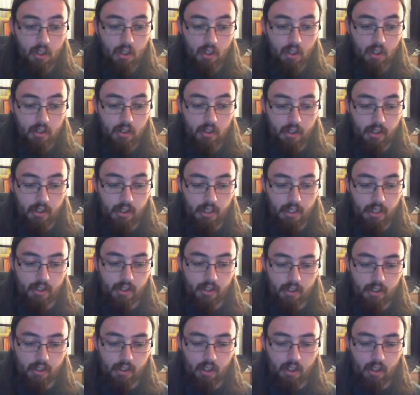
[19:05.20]
So yeah,
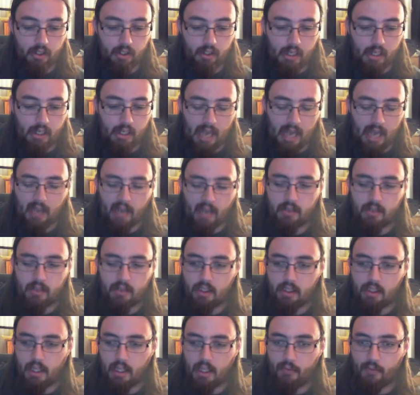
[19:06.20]
that's all I had to
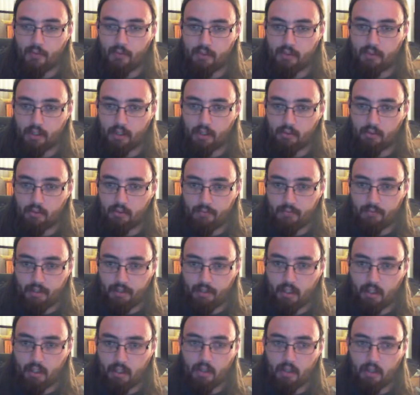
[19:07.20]
say for actual
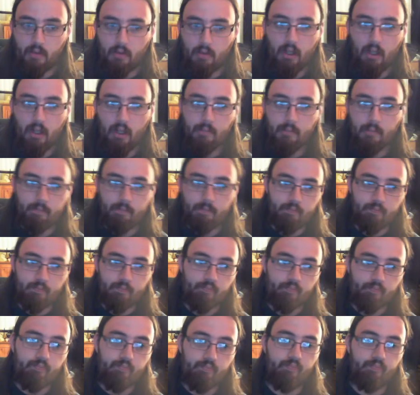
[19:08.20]
video.
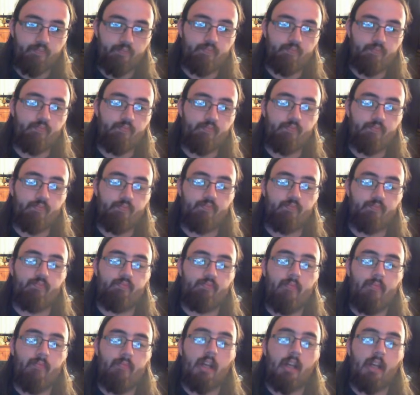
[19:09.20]

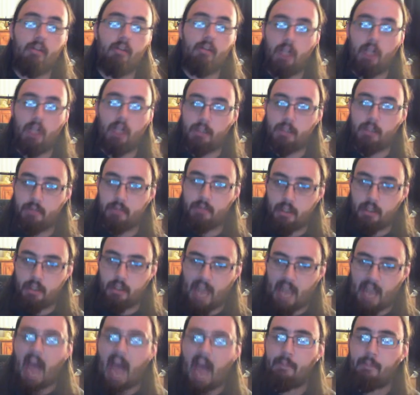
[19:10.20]
Merry Christmas,
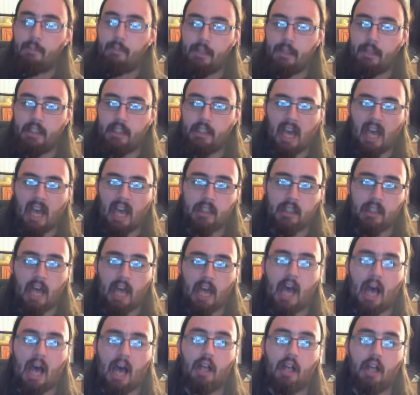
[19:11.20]
Happy
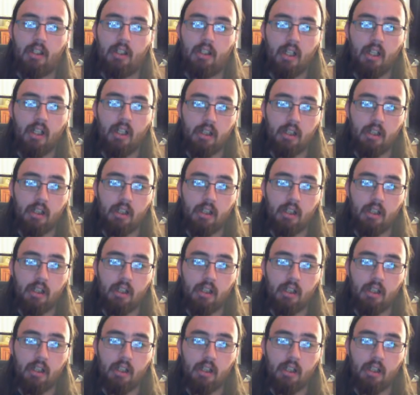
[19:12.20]
Hol